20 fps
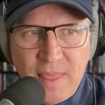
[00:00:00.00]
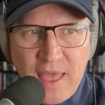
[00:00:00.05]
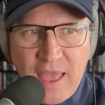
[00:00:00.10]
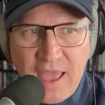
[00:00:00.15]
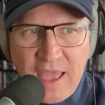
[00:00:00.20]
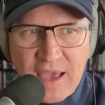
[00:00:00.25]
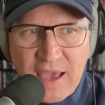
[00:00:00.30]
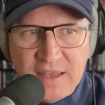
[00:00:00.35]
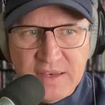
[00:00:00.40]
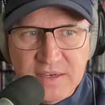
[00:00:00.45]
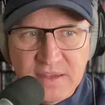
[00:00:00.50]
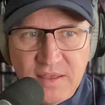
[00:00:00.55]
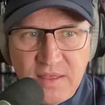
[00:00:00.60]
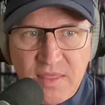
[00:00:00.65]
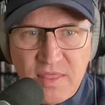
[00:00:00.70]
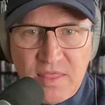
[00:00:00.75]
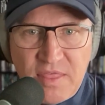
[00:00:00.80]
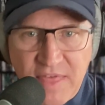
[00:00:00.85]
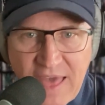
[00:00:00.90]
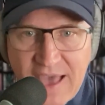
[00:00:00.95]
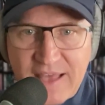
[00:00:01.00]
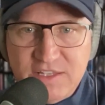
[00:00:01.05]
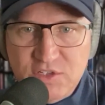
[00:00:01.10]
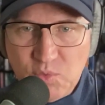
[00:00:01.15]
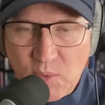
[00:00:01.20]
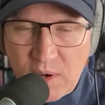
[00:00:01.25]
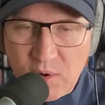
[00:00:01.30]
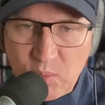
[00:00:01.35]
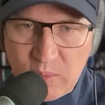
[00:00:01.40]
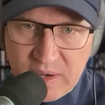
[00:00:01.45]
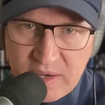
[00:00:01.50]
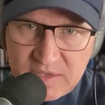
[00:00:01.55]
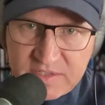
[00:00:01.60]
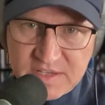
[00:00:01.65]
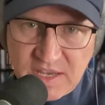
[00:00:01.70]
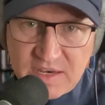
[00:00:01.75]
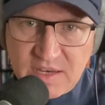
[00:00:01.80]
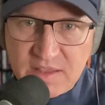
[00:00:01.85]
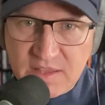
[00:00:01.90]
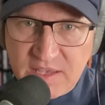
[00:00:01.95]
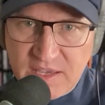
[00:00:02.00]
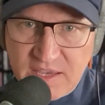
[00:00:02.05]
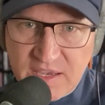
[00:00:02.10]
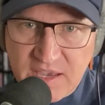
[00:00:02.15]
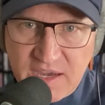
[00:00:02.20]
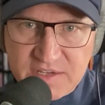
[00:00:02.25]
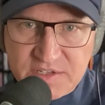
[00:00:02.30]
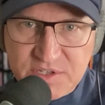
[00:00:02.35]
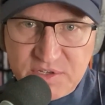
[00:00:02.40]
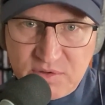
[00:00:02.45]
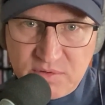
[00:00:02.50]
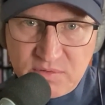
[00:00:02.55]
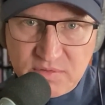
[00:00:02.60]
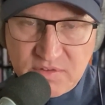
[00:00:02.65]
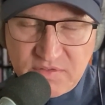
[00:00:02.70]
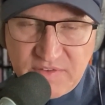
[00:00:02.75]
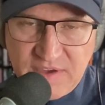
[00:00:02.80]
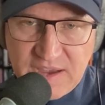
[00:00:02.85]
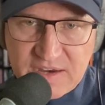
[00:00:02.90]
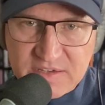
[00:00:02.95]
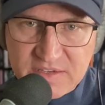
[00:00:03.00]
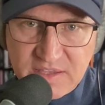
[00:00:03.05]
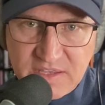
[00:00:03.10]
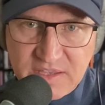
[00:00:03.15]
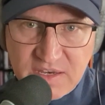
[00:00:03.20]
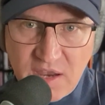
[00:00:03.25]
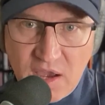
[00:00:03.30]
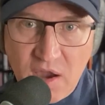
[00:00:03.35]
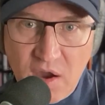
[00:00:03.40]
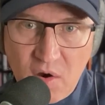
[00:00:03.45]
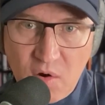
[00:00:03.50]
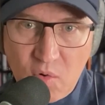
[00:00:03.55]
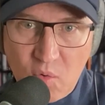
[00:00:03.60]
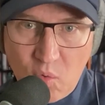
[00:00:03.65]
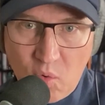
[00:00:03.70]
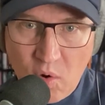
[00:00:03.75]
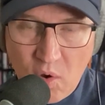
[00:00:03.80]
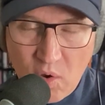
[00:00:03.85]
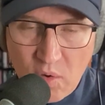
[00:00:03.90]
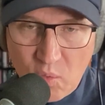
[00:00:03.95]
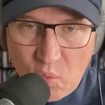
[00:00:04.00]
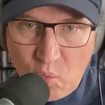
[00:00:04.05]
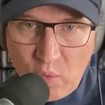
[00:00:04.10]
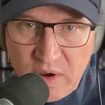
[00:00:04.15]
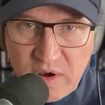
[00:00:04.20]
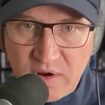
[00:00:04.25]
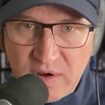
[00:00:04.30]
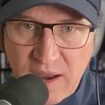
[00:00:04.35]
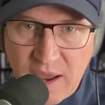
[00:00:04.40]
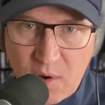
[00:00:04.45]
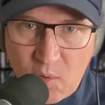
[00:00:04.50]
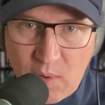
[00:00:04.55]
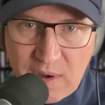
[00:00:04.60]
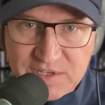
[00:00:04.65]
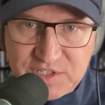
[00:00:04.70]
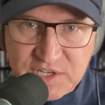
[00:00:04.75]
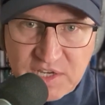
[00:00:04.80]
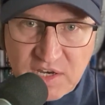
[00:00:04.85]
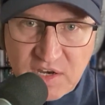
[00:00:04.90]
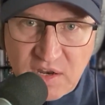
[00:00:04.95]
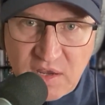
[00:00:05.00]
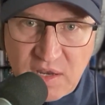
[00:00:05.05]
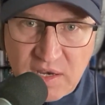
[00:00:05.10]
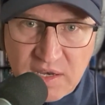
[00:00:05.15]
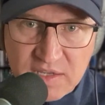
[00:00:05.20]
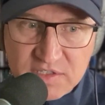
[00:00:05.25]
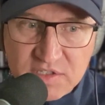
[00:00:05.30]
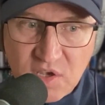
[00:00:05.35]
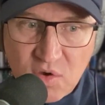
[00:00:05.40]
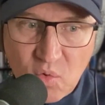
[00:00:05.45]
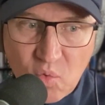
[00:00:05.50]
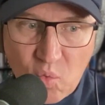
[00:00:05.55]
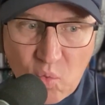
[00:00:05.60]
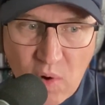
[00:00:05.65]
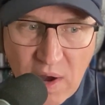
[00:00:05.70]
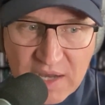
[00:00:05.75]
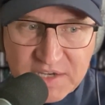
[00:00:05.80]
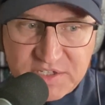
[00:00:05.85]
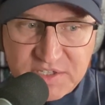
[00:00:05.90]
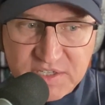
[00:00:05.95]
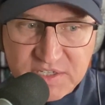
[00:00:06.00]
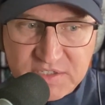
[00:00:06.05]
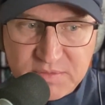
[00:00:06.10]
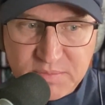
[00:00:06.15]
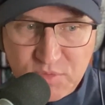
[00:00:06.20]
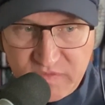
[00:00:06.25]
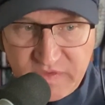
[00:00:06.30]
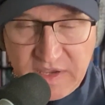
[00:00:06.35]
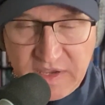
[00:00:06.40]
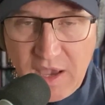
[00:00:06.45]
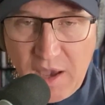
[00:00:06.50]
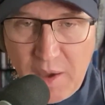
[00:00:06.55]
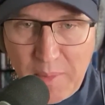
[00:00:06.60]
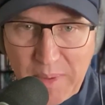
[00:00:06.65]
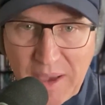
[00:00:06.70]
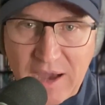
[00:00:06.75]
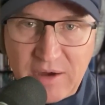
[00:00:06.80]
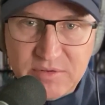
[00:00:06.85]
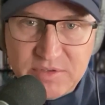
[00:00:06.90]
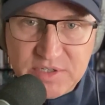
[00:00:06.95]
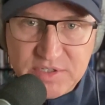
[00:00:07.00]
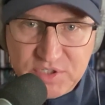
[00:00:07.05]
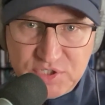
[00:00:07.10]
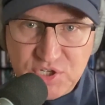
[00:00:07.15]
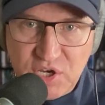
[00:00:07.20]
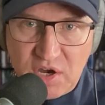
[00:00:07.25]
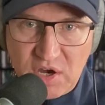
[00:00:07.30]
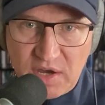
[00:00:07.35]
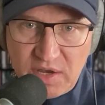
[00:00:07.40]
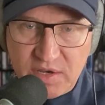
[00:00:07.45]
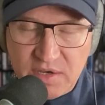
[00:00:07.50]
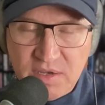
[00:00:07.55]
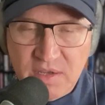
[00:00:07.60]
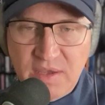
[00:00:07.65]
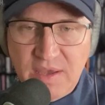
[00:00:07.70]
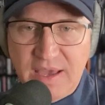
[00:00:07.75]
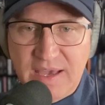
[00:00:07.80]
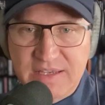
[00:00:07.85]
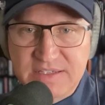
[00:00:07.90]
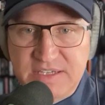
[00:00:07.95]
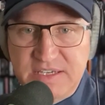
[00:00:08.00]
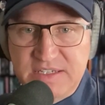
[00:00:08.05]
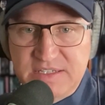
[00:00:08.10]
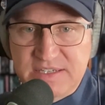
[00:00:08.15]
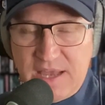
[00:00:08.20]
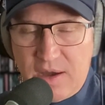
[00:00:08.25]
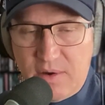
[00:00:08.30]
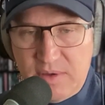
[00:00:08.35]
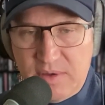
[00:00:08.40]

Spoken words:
And that's when we suddenly cut to the fact that, we're now watching an audience watch this movie about John as he's now